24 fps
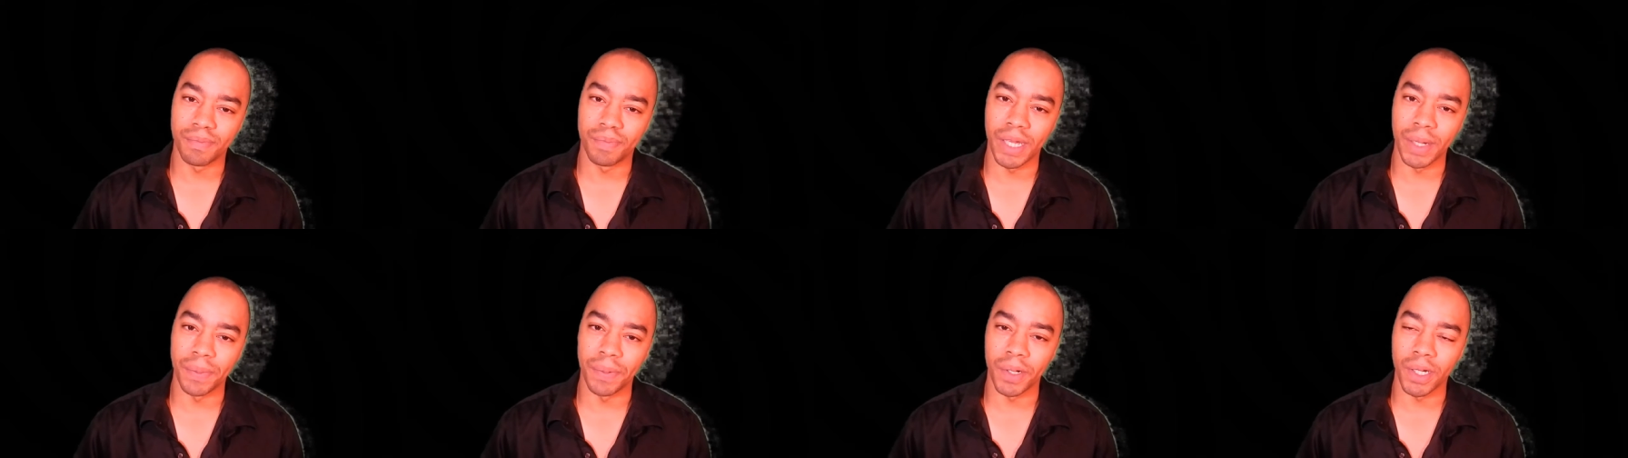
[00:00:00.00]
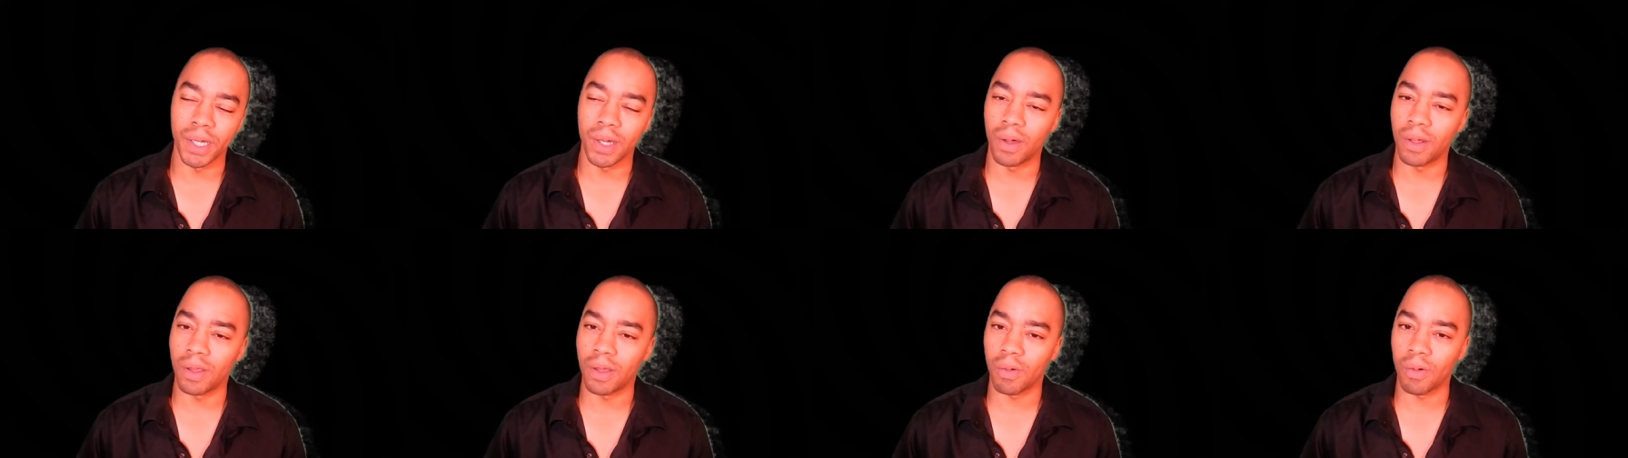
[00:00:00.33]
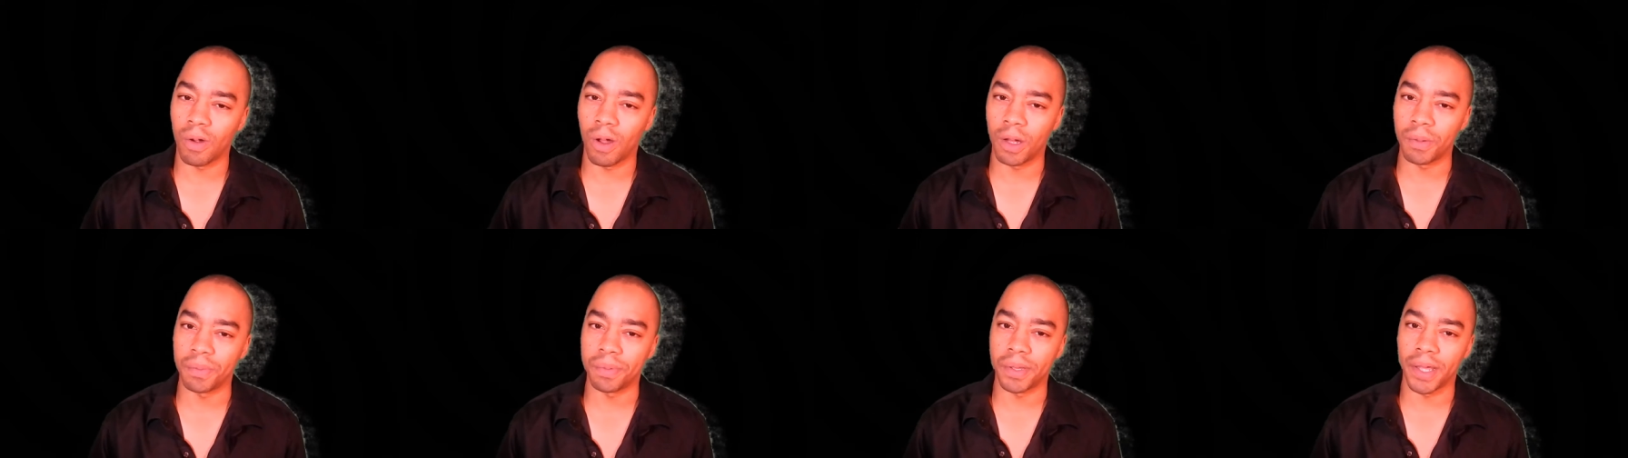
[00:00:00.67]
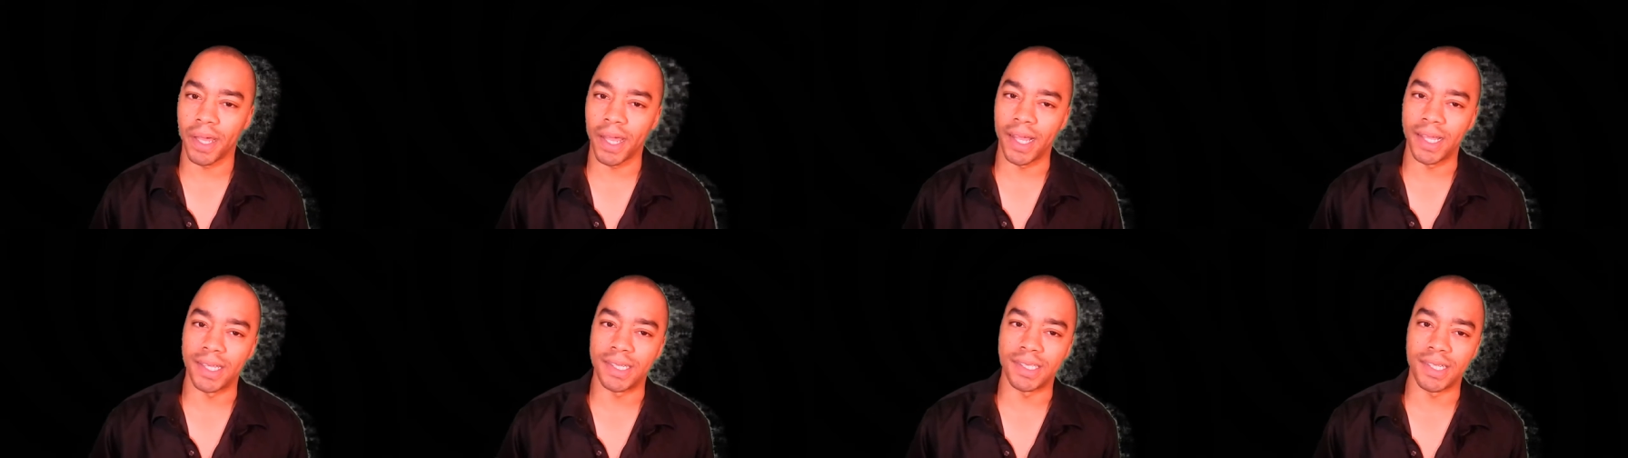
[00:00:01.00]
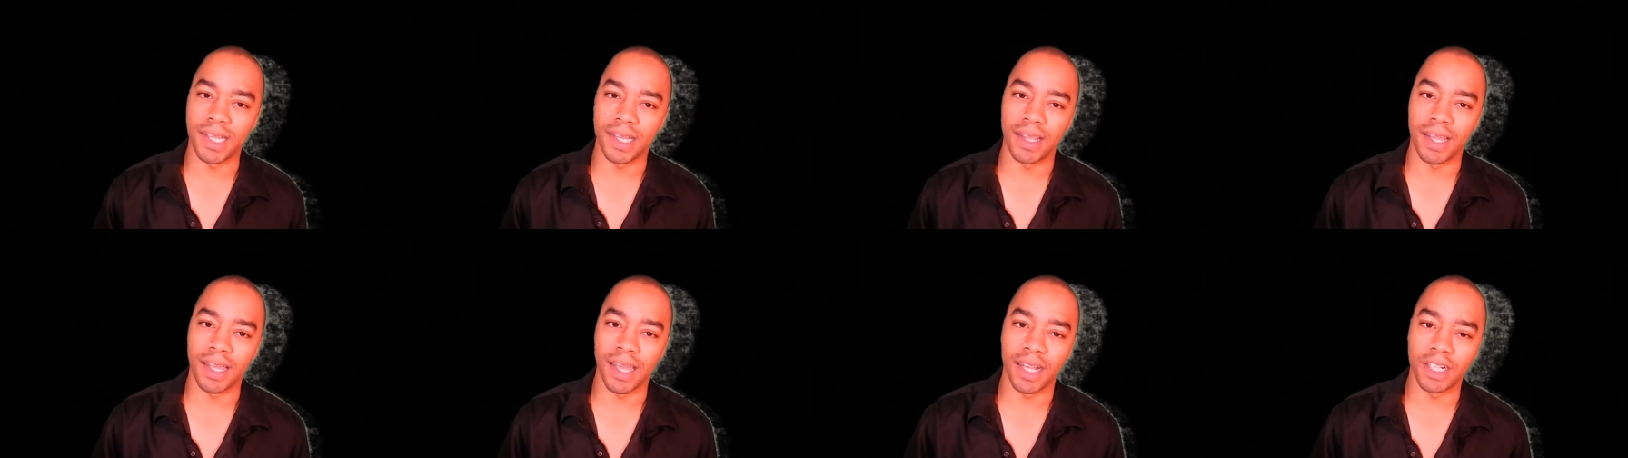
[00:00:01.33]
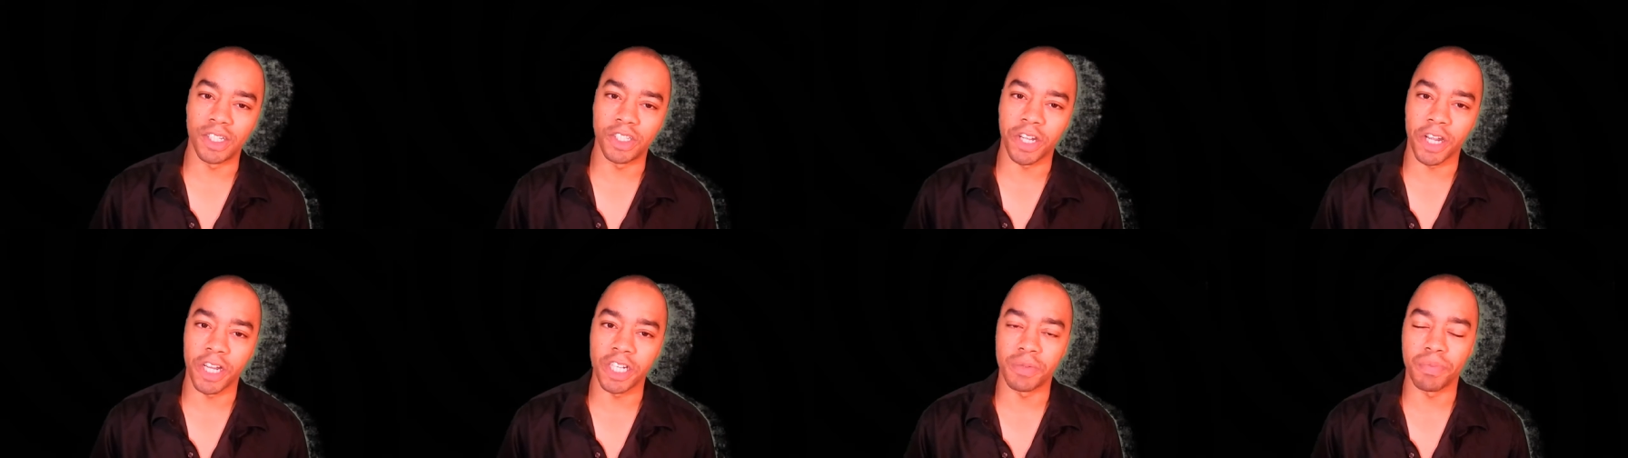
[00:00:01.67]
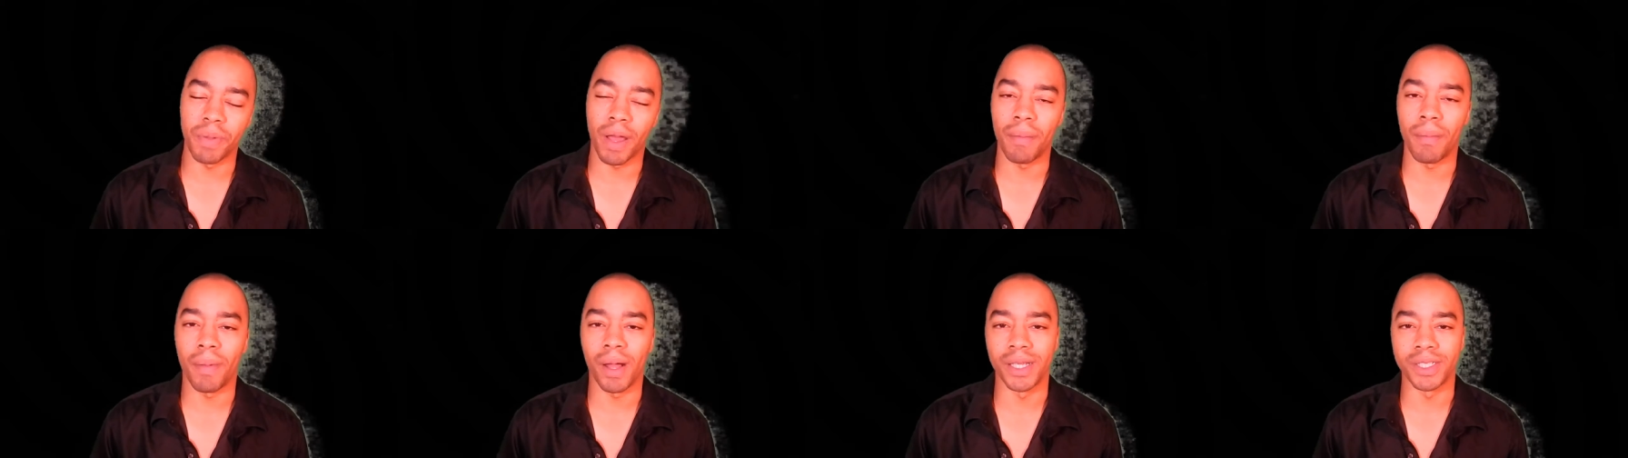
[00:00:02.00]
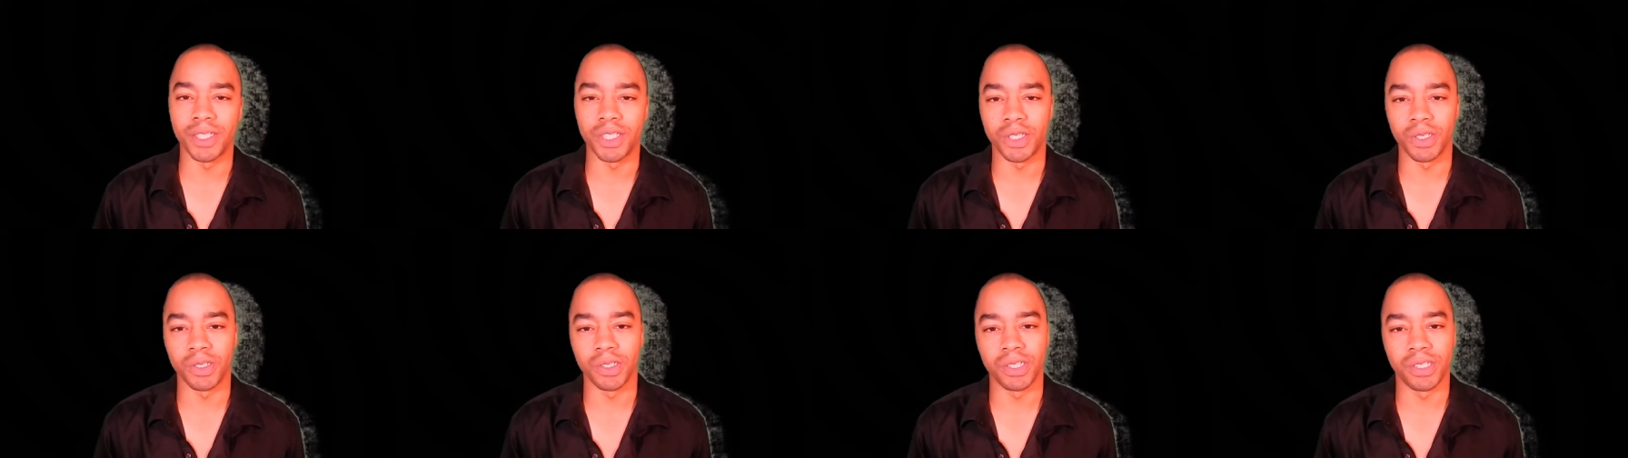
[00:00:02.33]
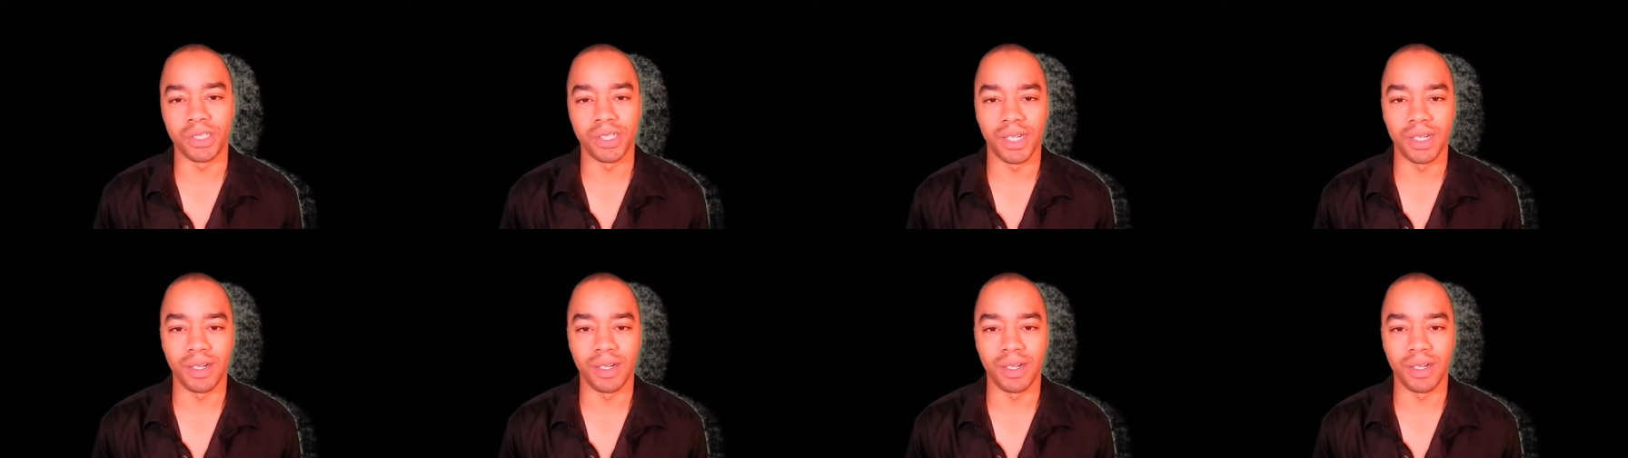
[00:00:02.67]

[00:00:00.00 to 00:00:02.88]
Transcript: people go to the wrong place and they get chased by monsters,